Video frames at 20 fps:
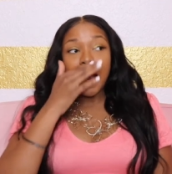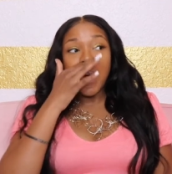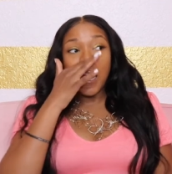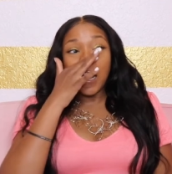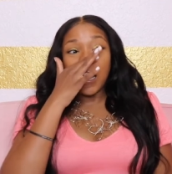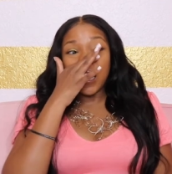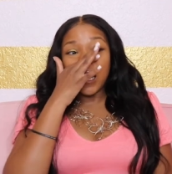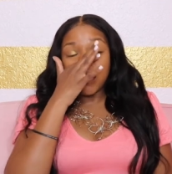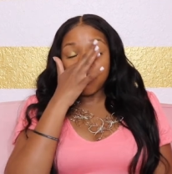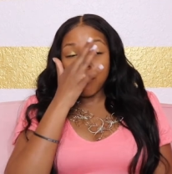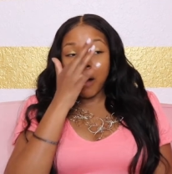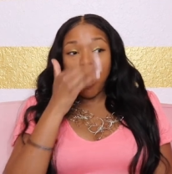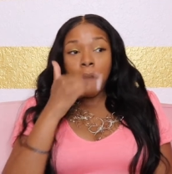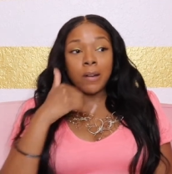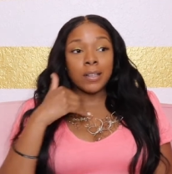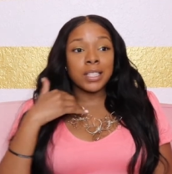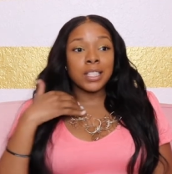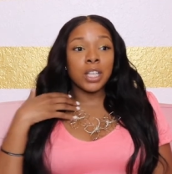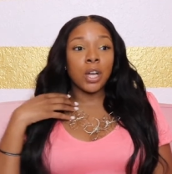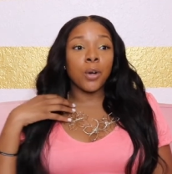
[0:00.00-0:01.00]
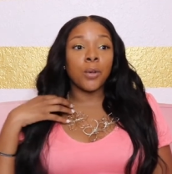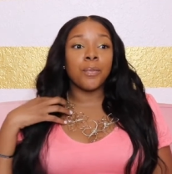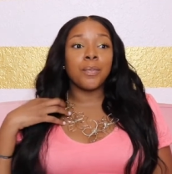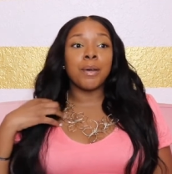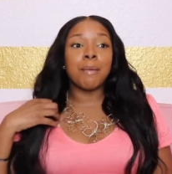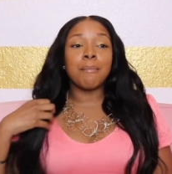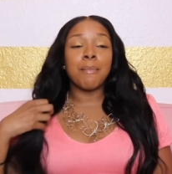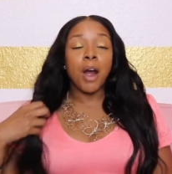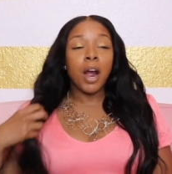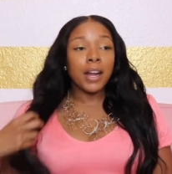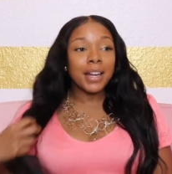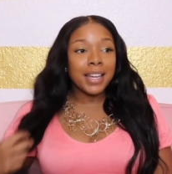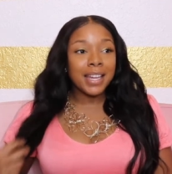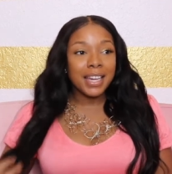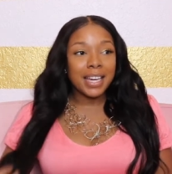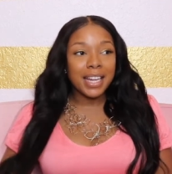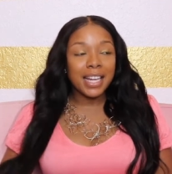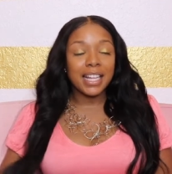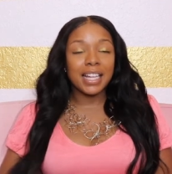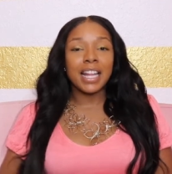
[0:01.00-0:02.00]
Um, also the
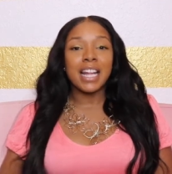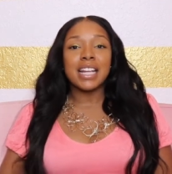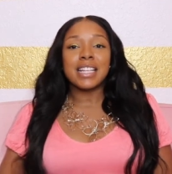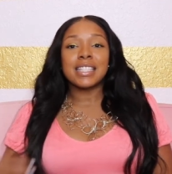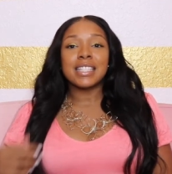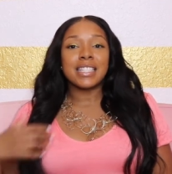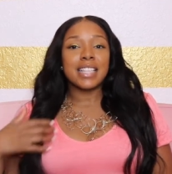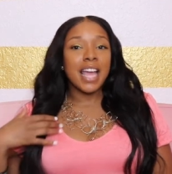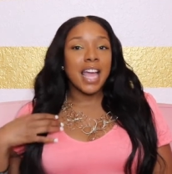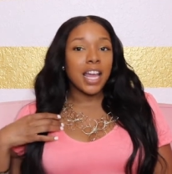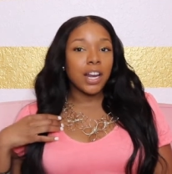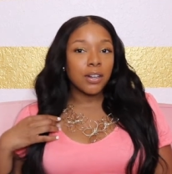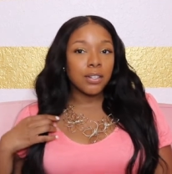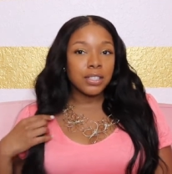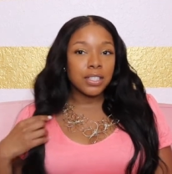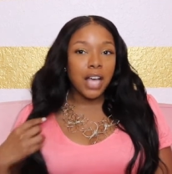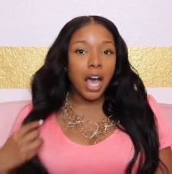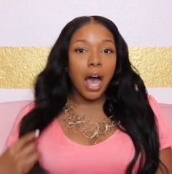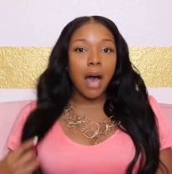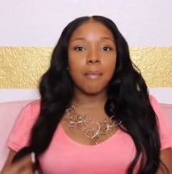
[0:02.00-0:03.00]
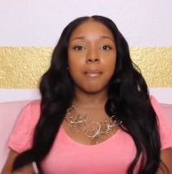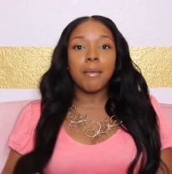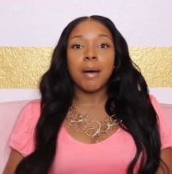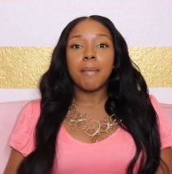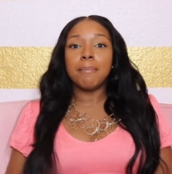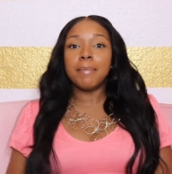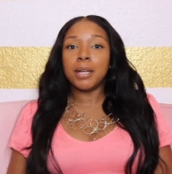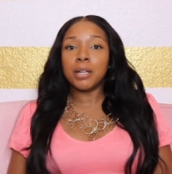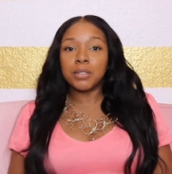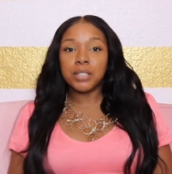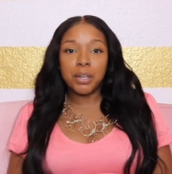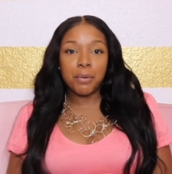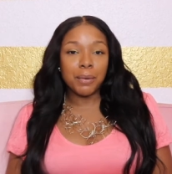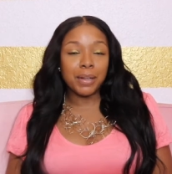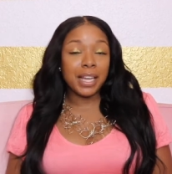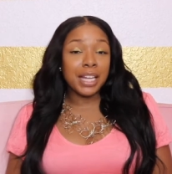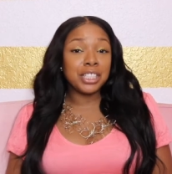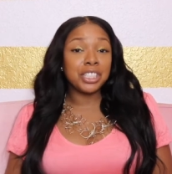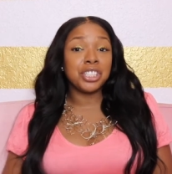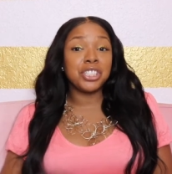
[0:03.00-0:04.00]
marketing, staying on top, building
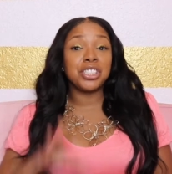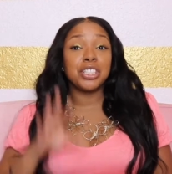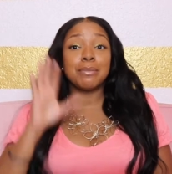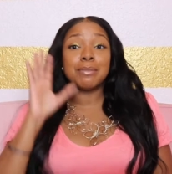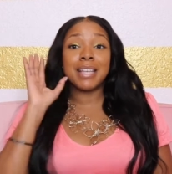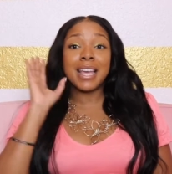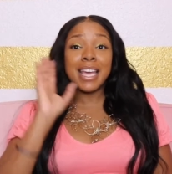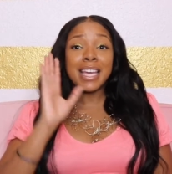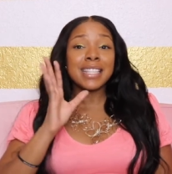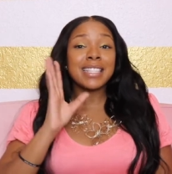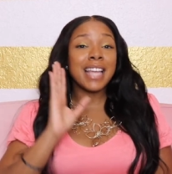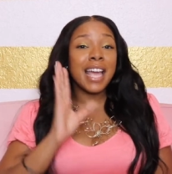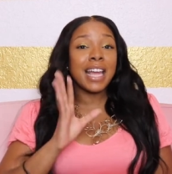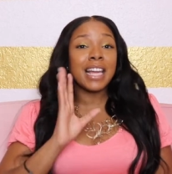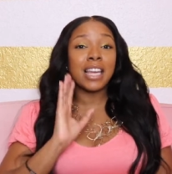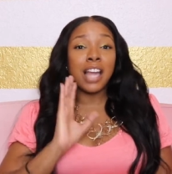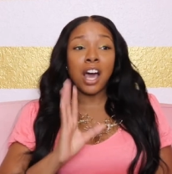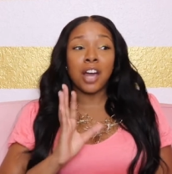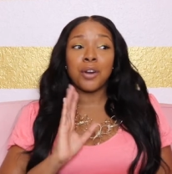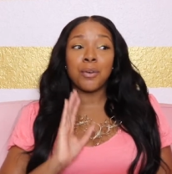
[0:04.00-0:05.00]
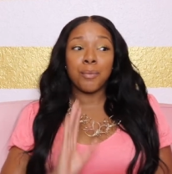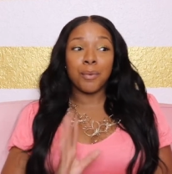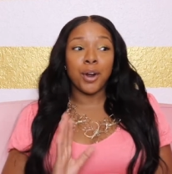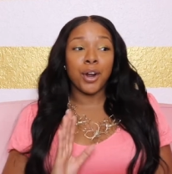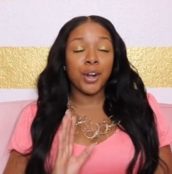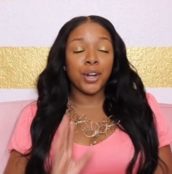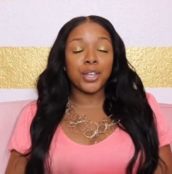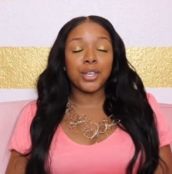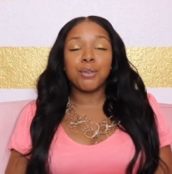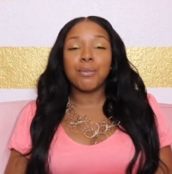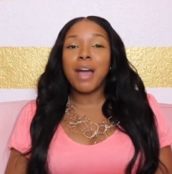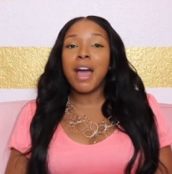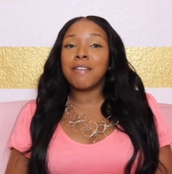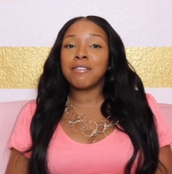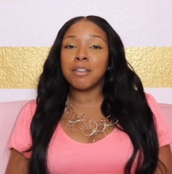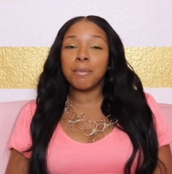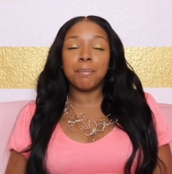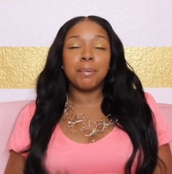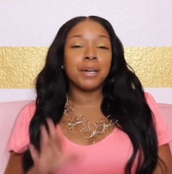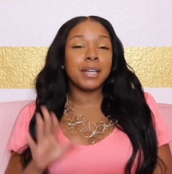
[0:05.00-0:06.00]
relationships. It's a lot of work. You have
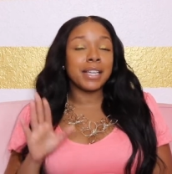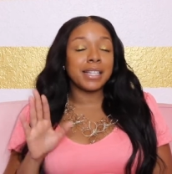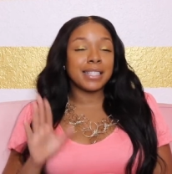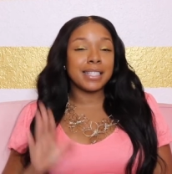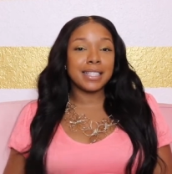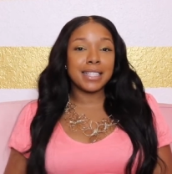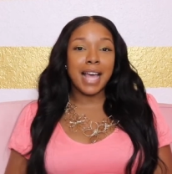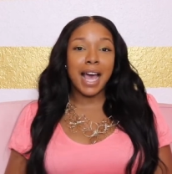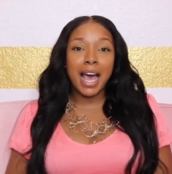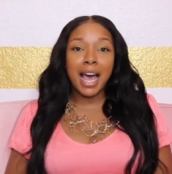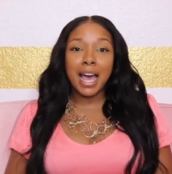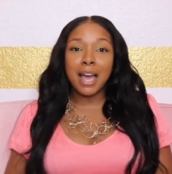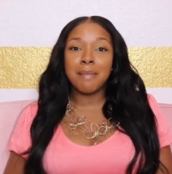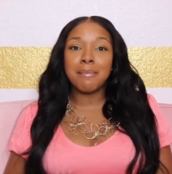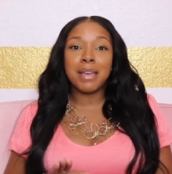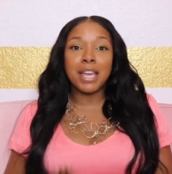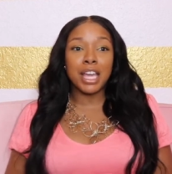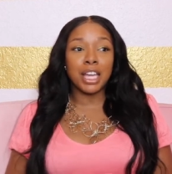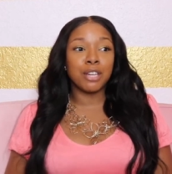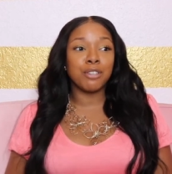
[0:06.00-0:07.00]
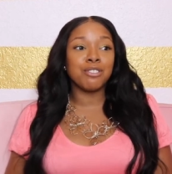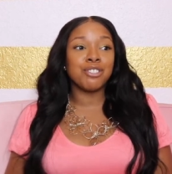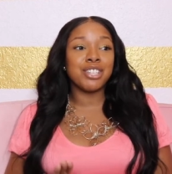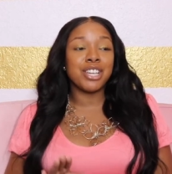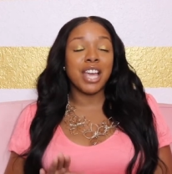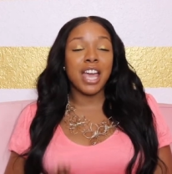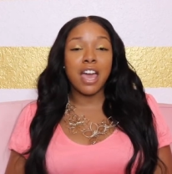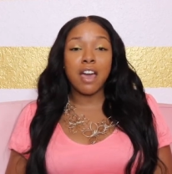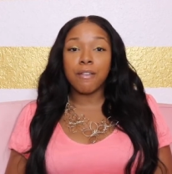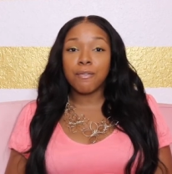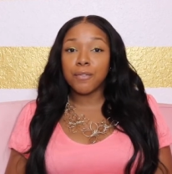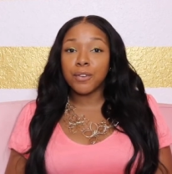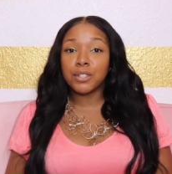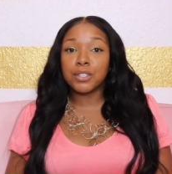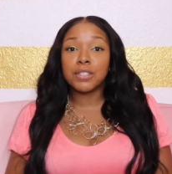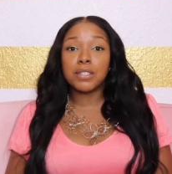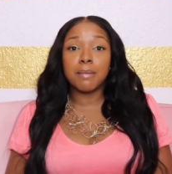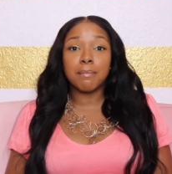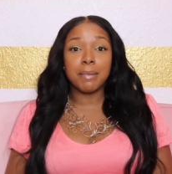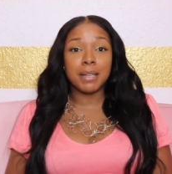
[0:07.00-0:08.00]
to put in time, energy, and
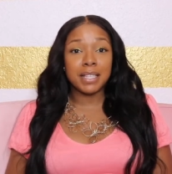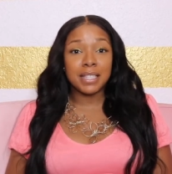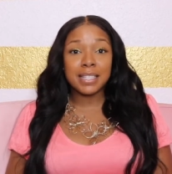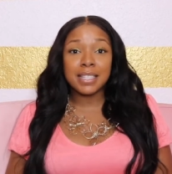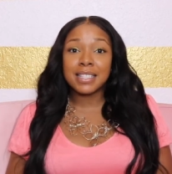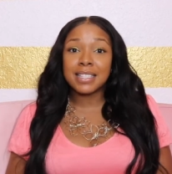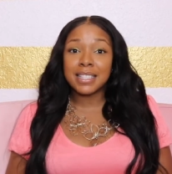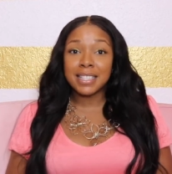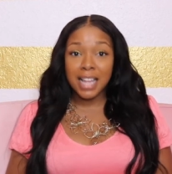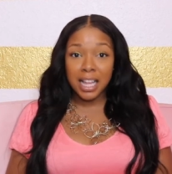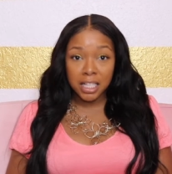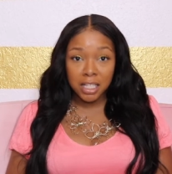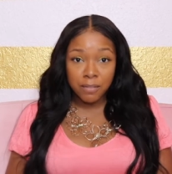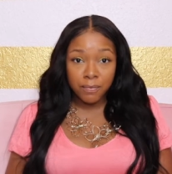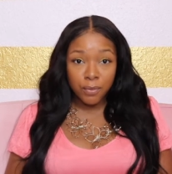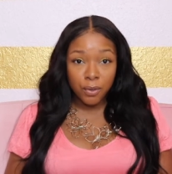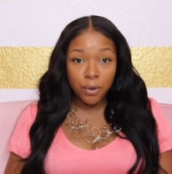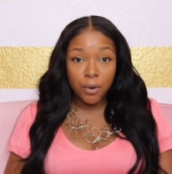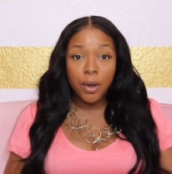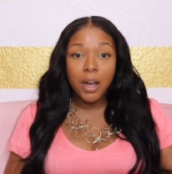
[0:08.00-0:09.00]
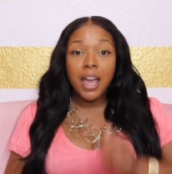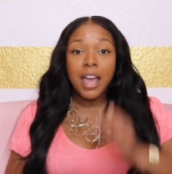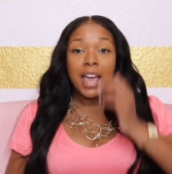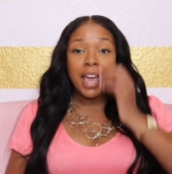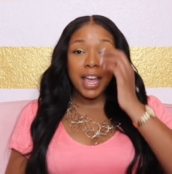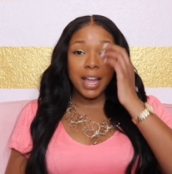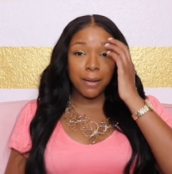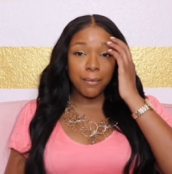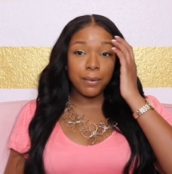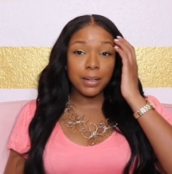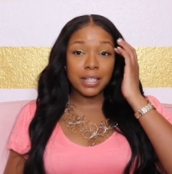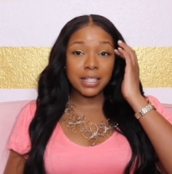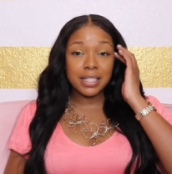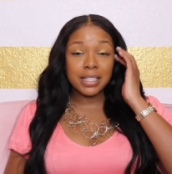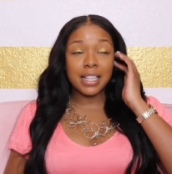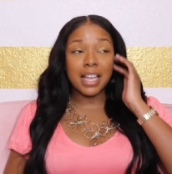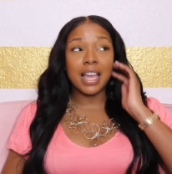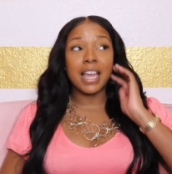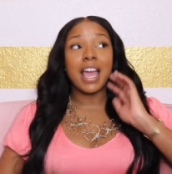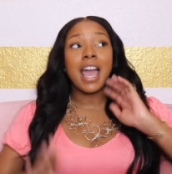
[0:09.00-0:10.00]
effort to be successful in real
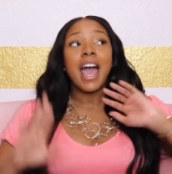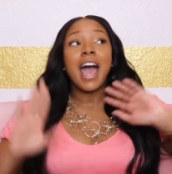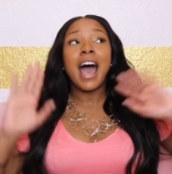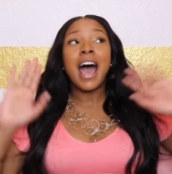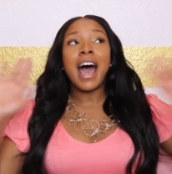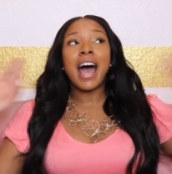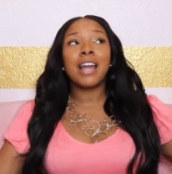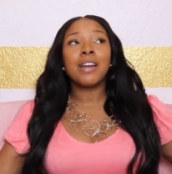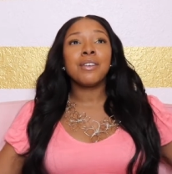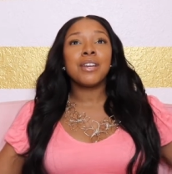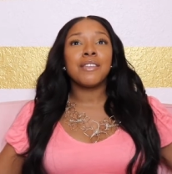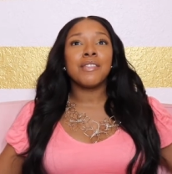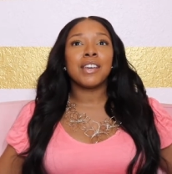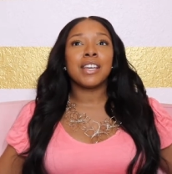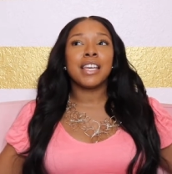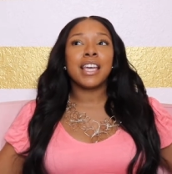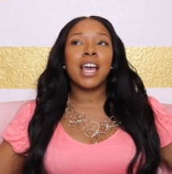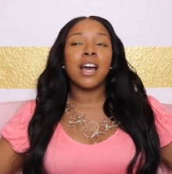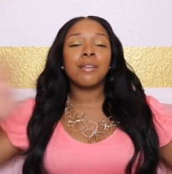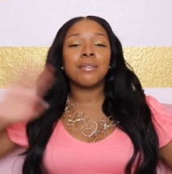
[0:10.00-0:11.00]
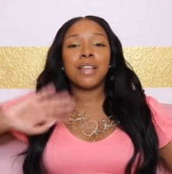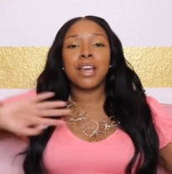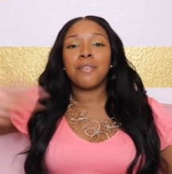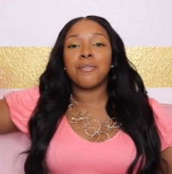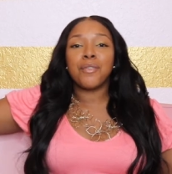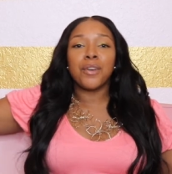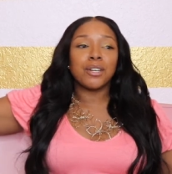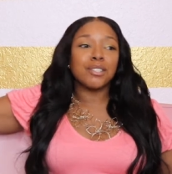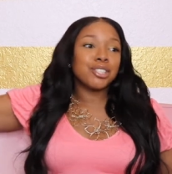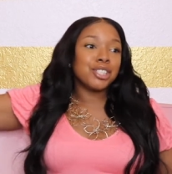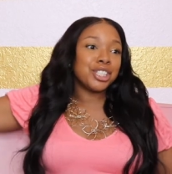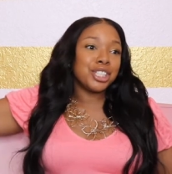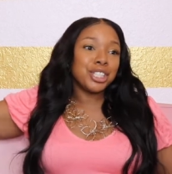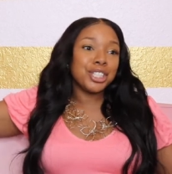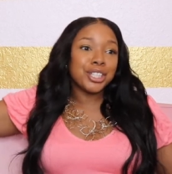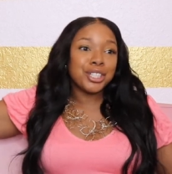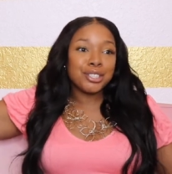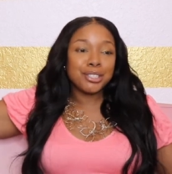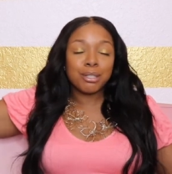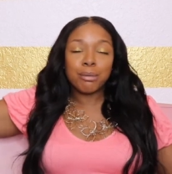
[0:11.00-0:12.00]
estate. I don't even count that first
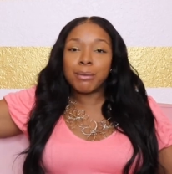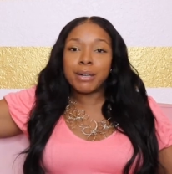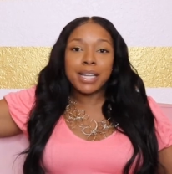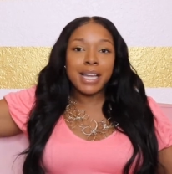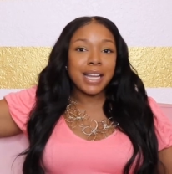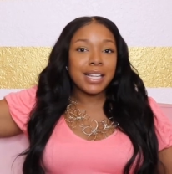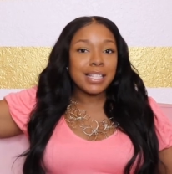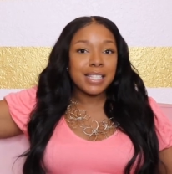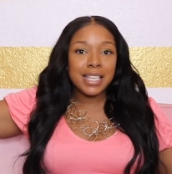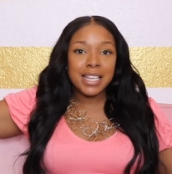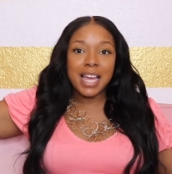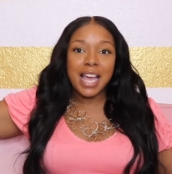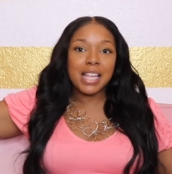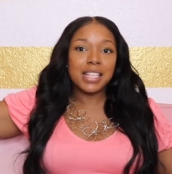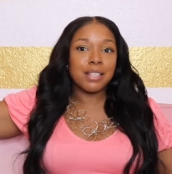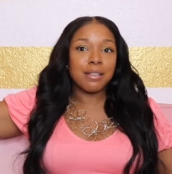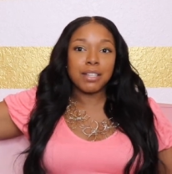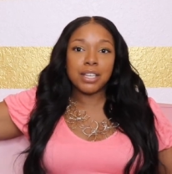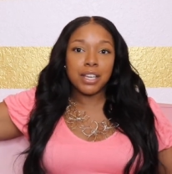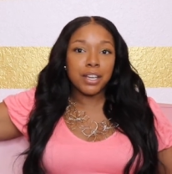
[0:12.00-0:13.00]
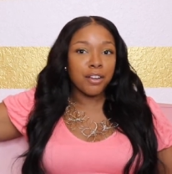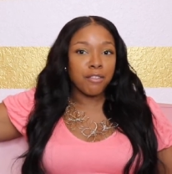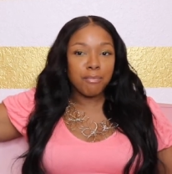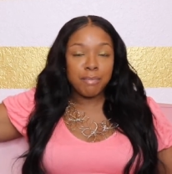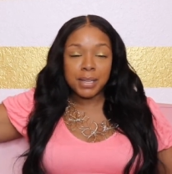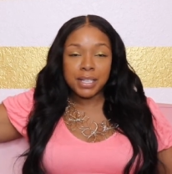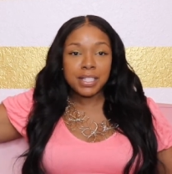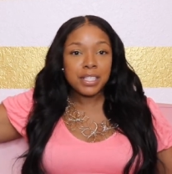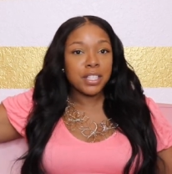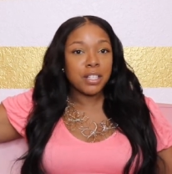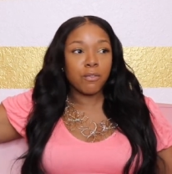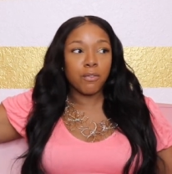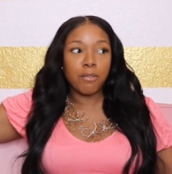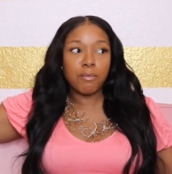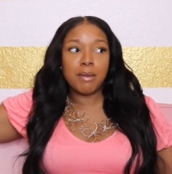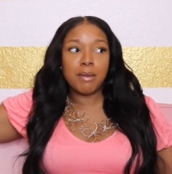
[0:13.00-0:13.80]
year, twenty eighteen, as a year of business for